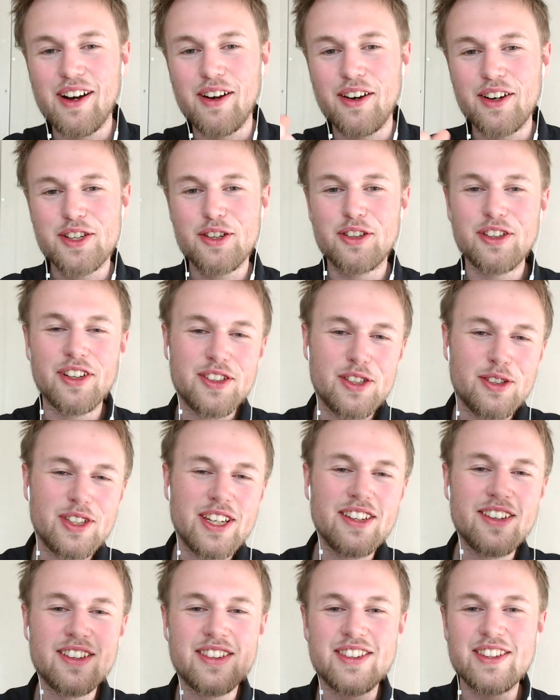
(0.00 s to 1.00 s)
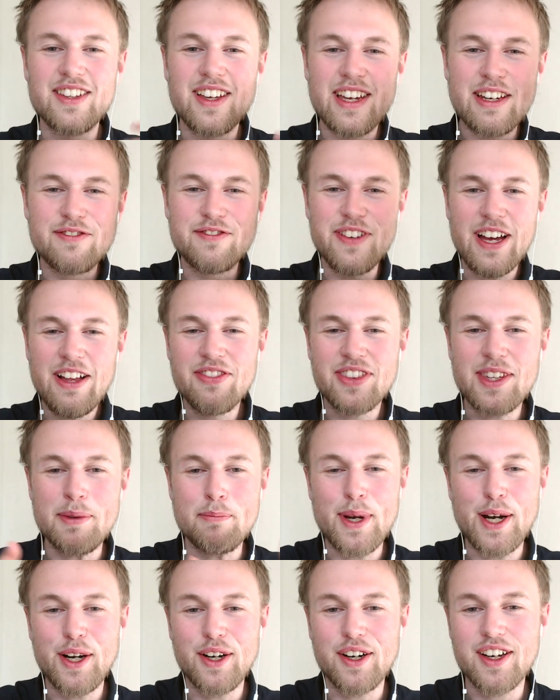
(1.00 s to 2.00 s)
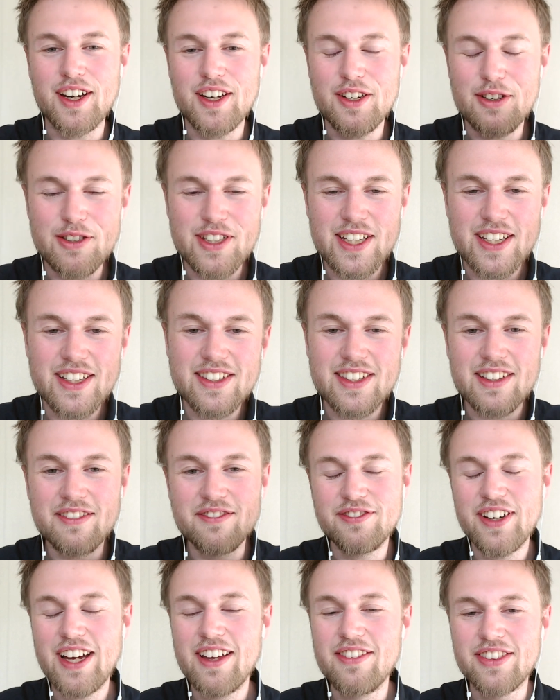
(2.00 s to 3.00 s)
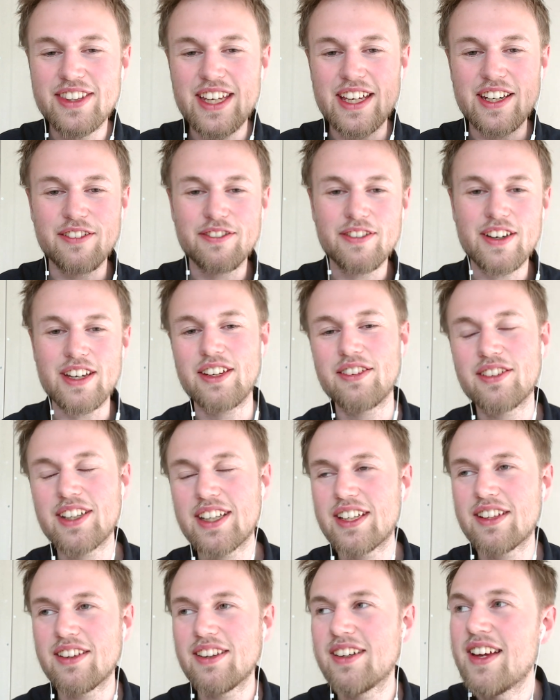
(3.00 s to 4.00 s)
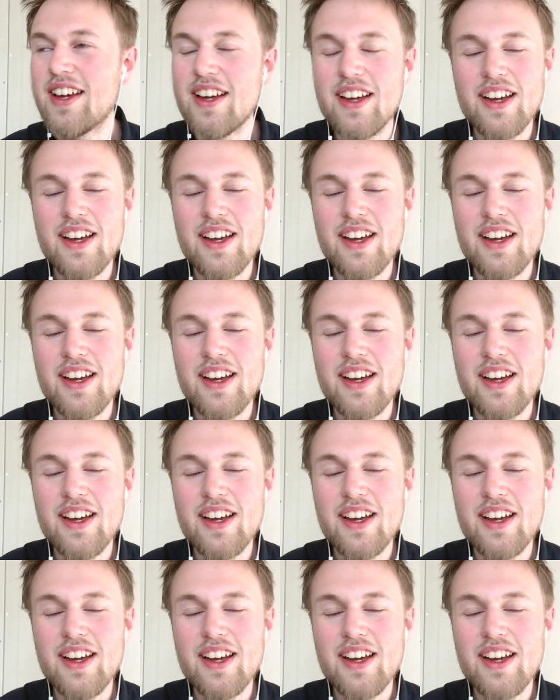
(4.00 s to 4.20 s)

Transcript: Or you're not. You didn't invent America. You didn't invent anything. You didn't